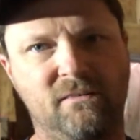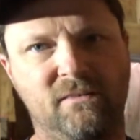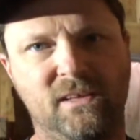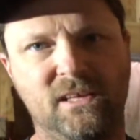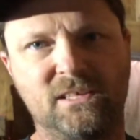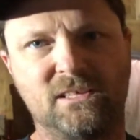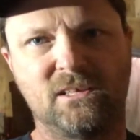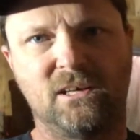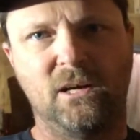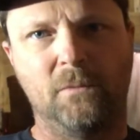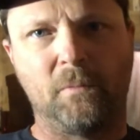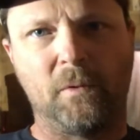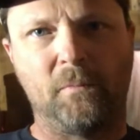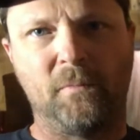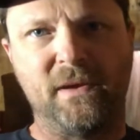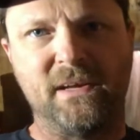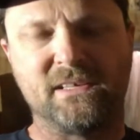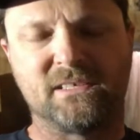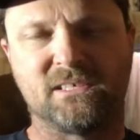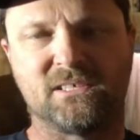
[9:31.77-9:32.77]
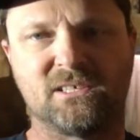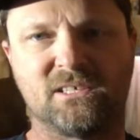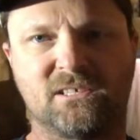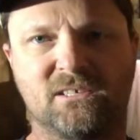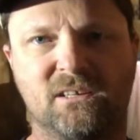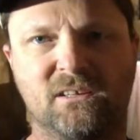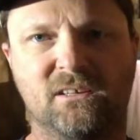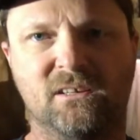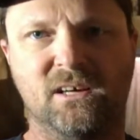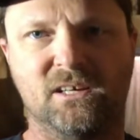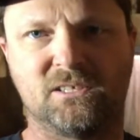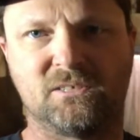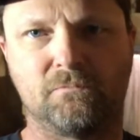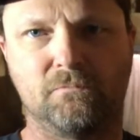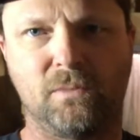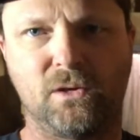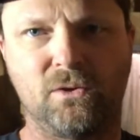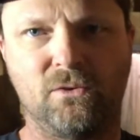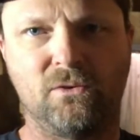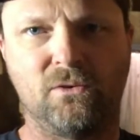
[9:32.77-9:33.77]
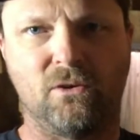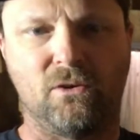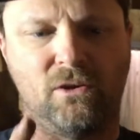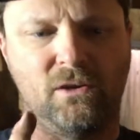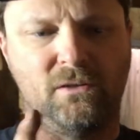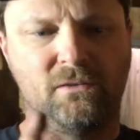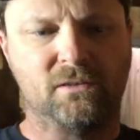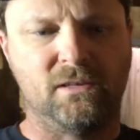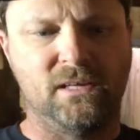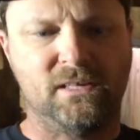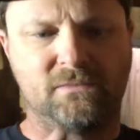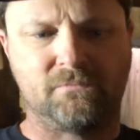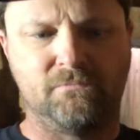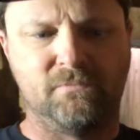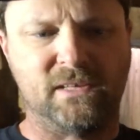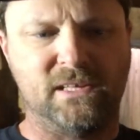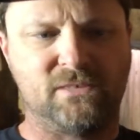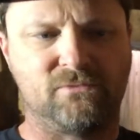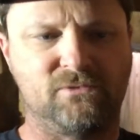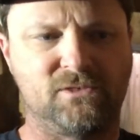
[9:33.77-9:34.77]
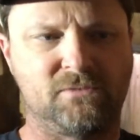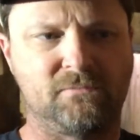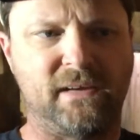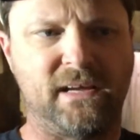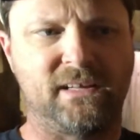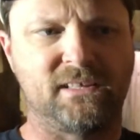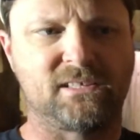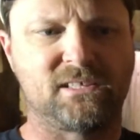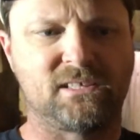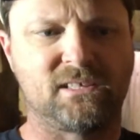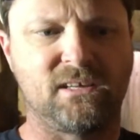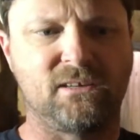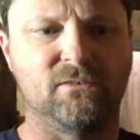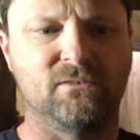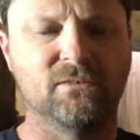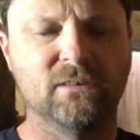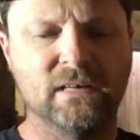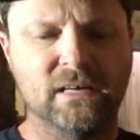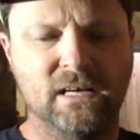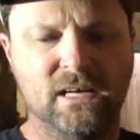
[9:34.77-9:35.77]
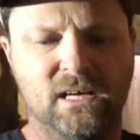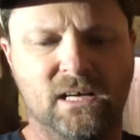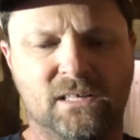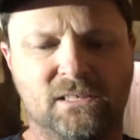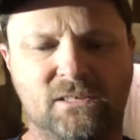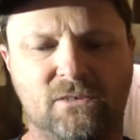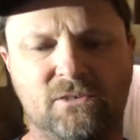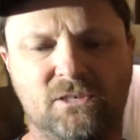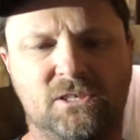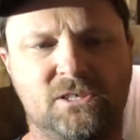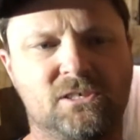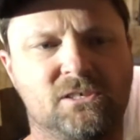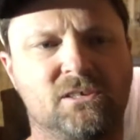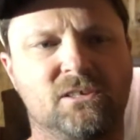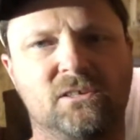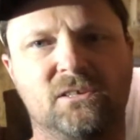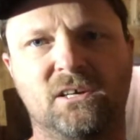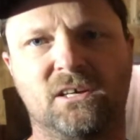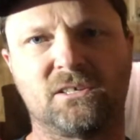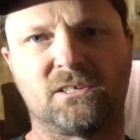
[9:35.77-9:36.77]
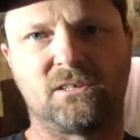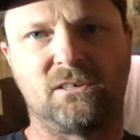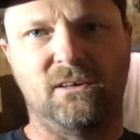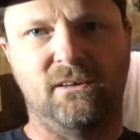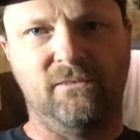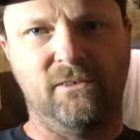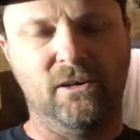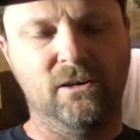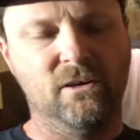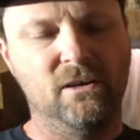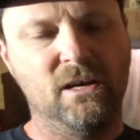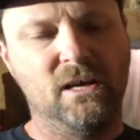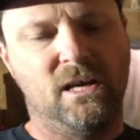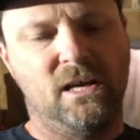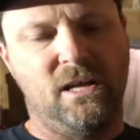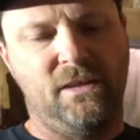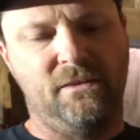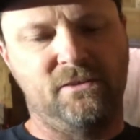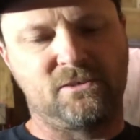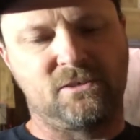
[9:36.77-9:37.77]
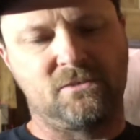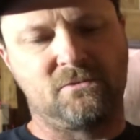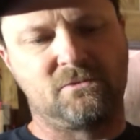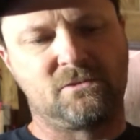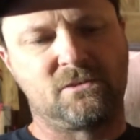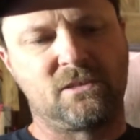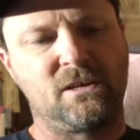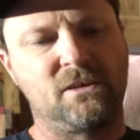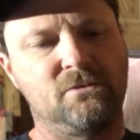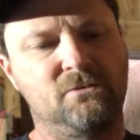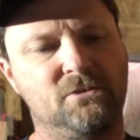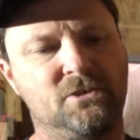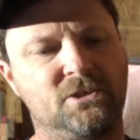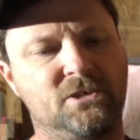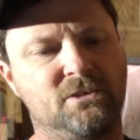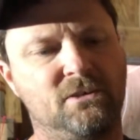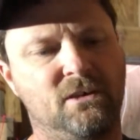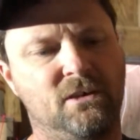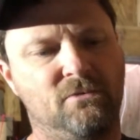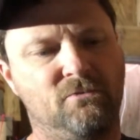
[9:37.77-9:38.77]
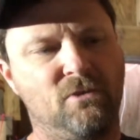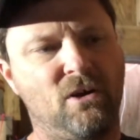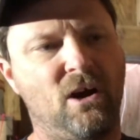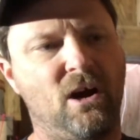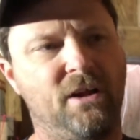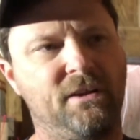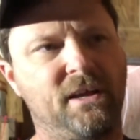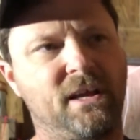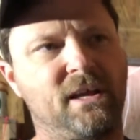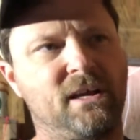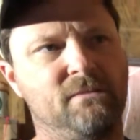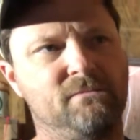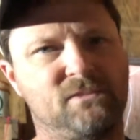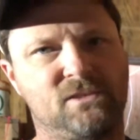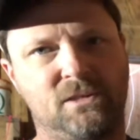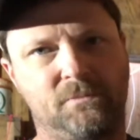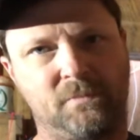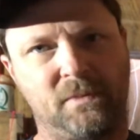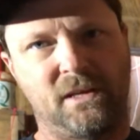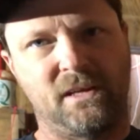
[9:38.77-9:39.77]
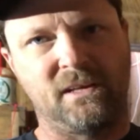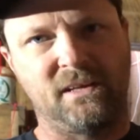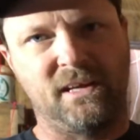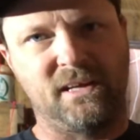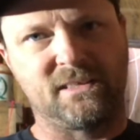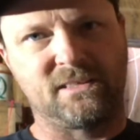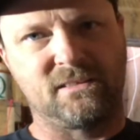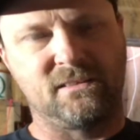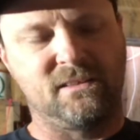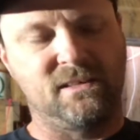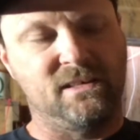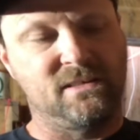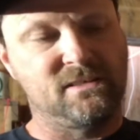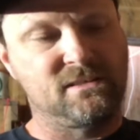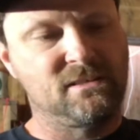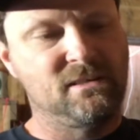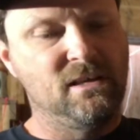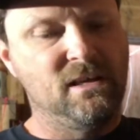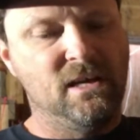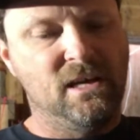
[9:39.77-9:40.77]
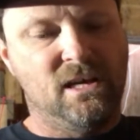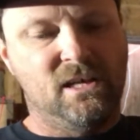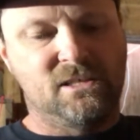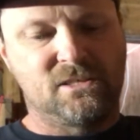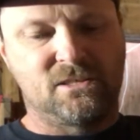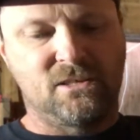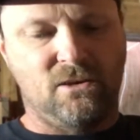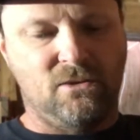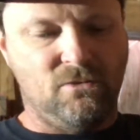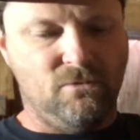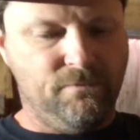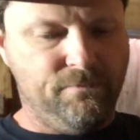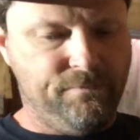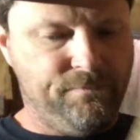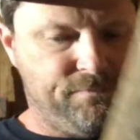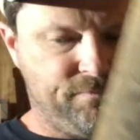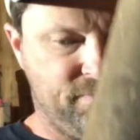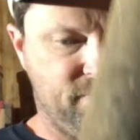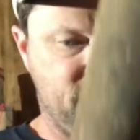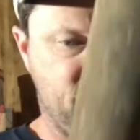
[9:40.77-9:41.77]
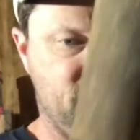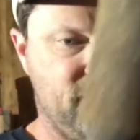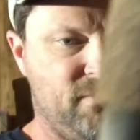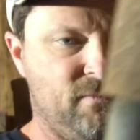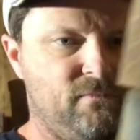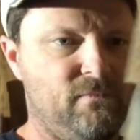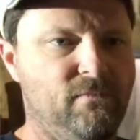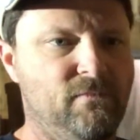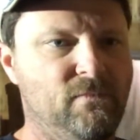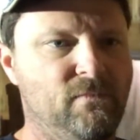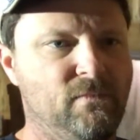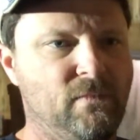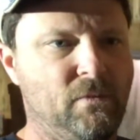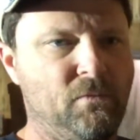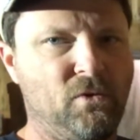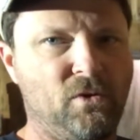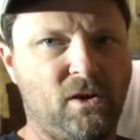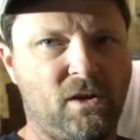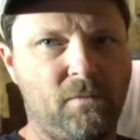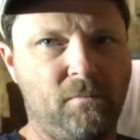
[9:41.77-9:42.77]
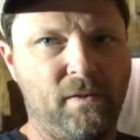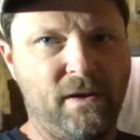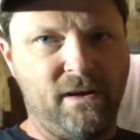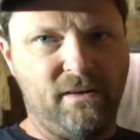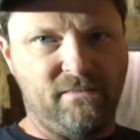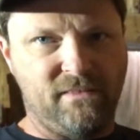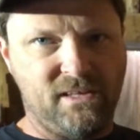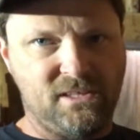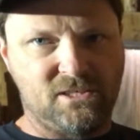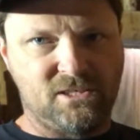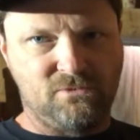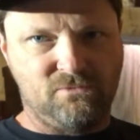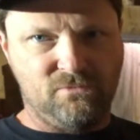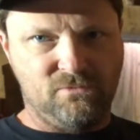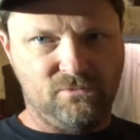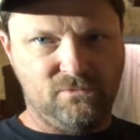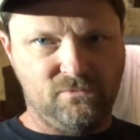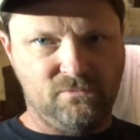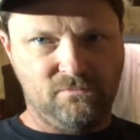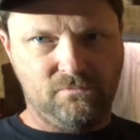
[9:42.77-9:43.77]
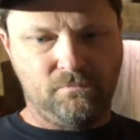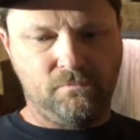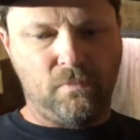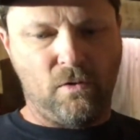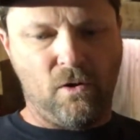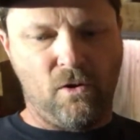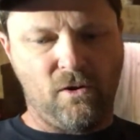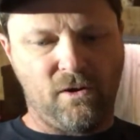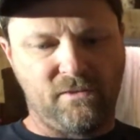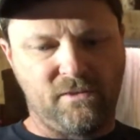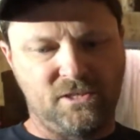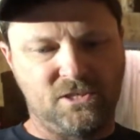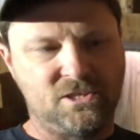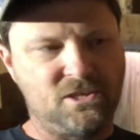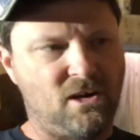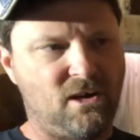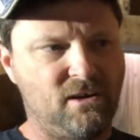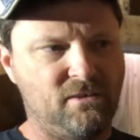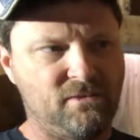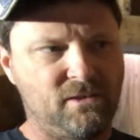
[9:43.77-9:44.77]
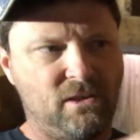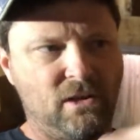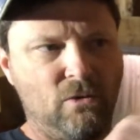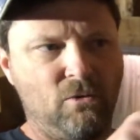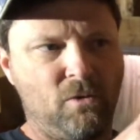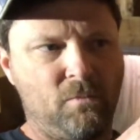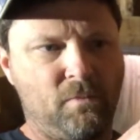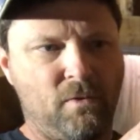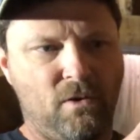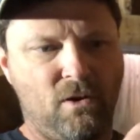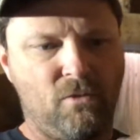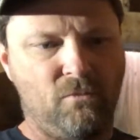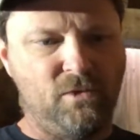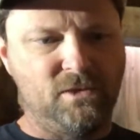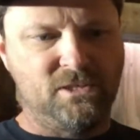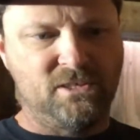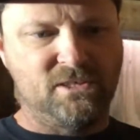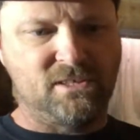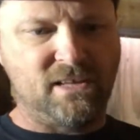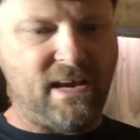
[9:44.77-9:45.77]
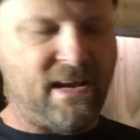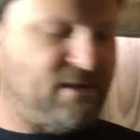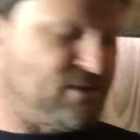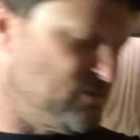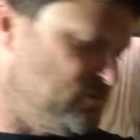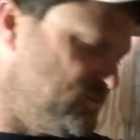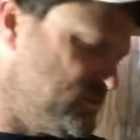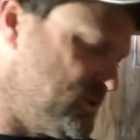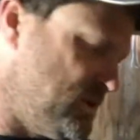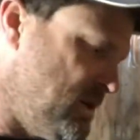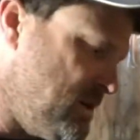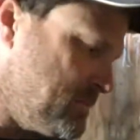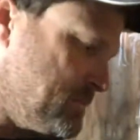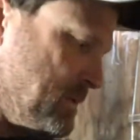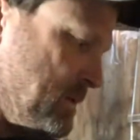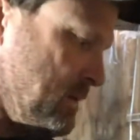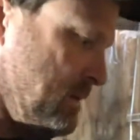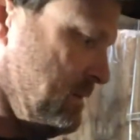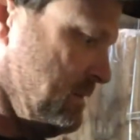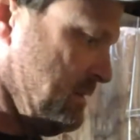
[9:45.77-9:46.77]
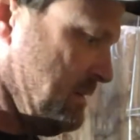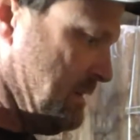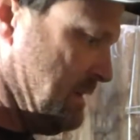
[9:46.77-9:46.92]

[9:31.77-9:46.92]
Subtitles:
This upper piece is just a dust boot, or this one's made of steel, so it's just a dust cover. And there's a steel rod that comes up and connects to this. So I'm going to compare this part of the shock, the lower part, which is the actual shock part,